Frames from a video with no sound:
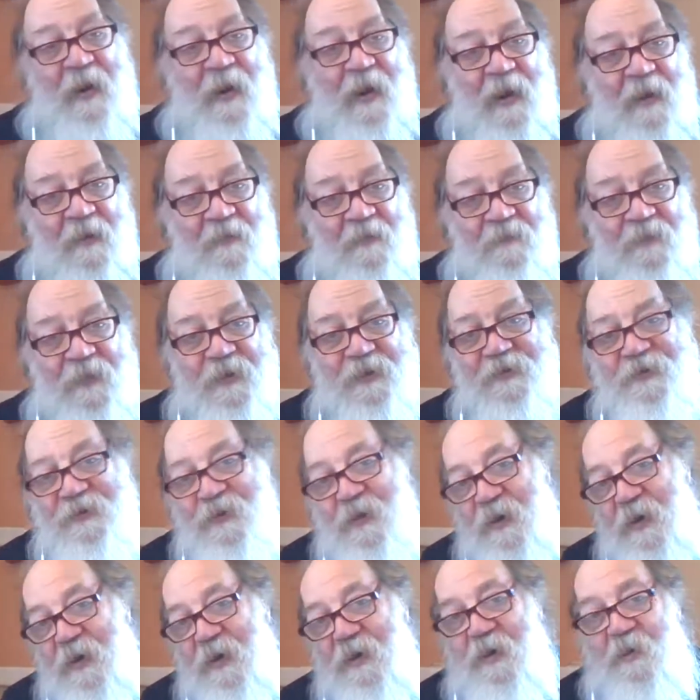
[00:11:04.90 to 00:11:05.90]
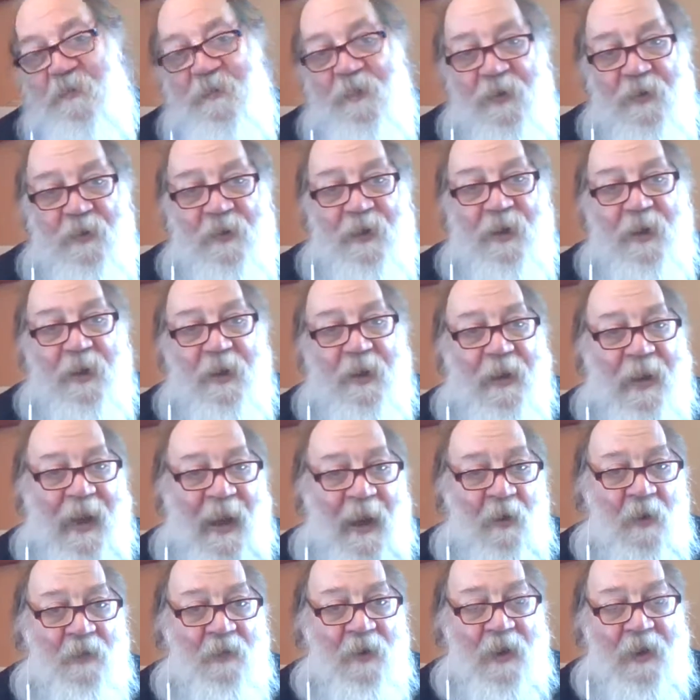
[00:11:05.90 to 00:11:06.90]
every city, community,
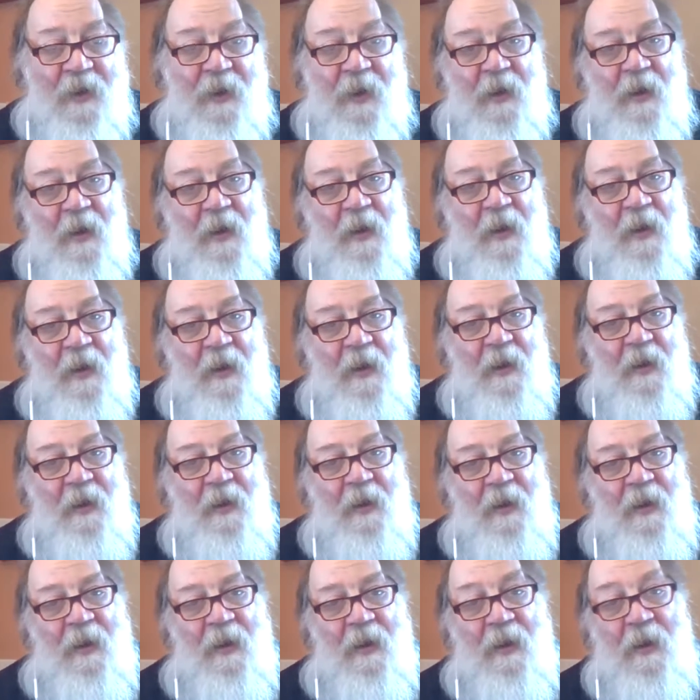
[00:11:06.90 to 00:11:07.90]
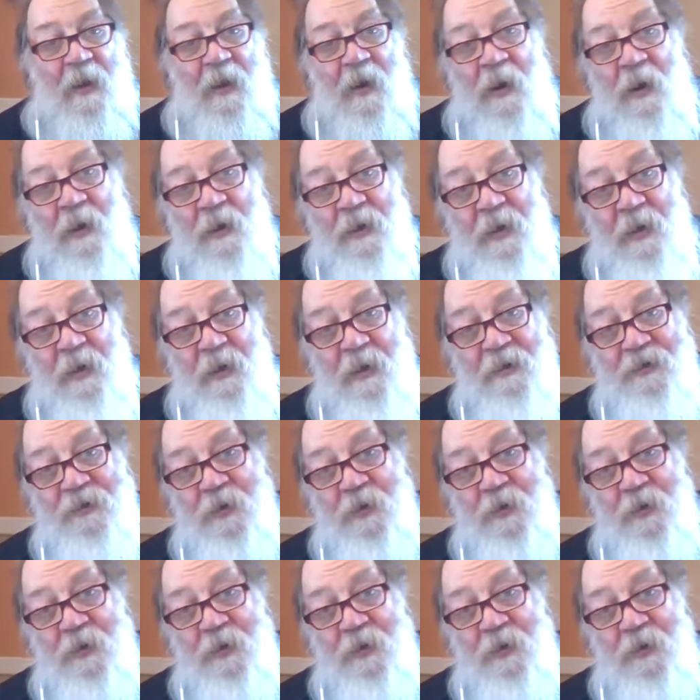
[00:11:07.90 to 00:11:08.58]
county is